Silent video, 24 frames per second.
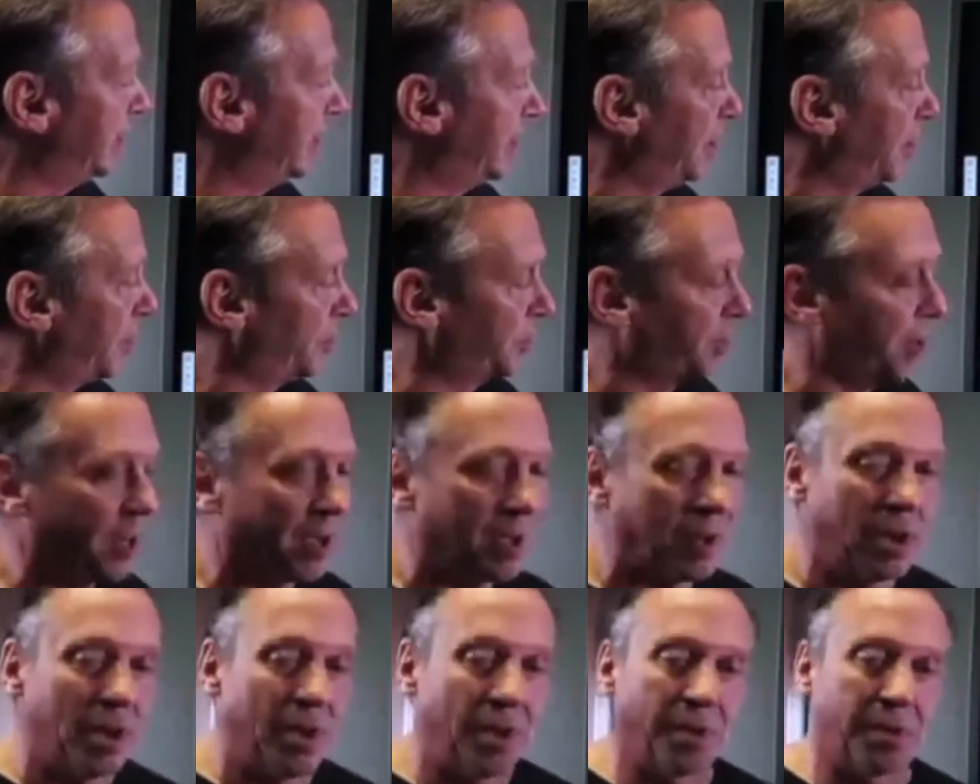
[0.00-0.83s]
the
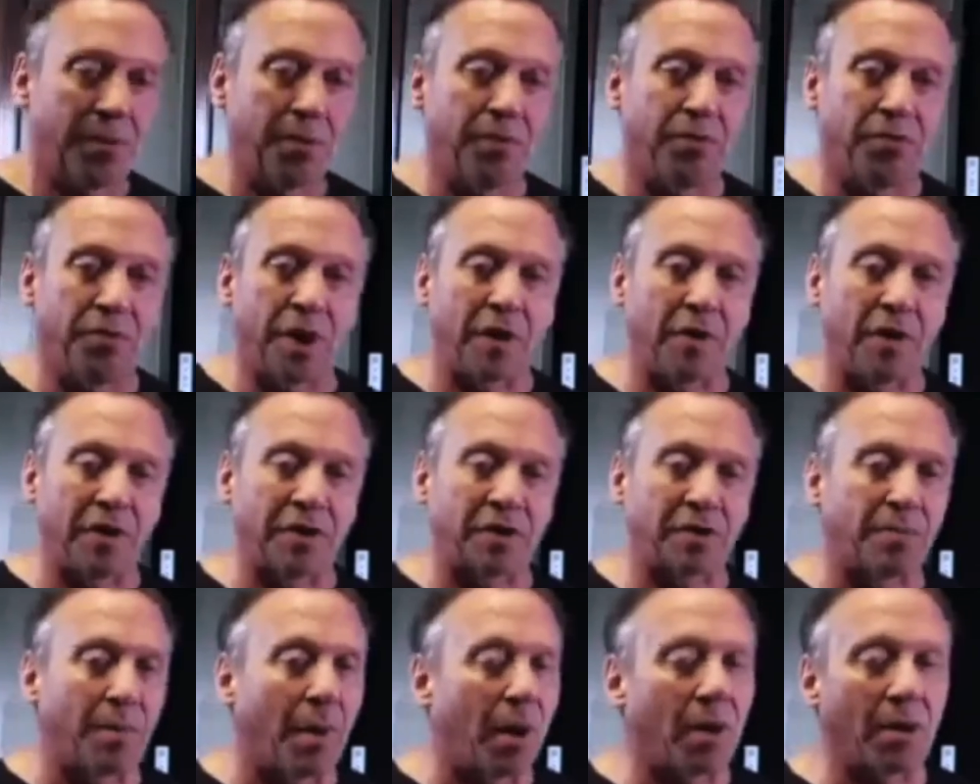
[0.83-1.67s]
ulna through very
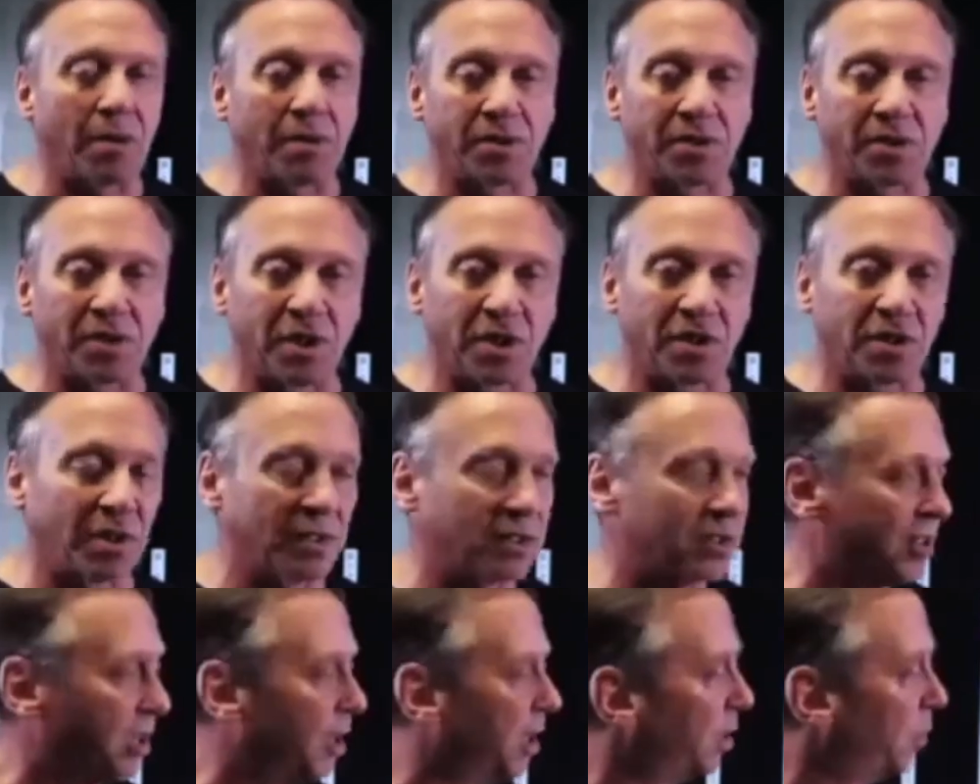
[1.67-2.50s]
small incisions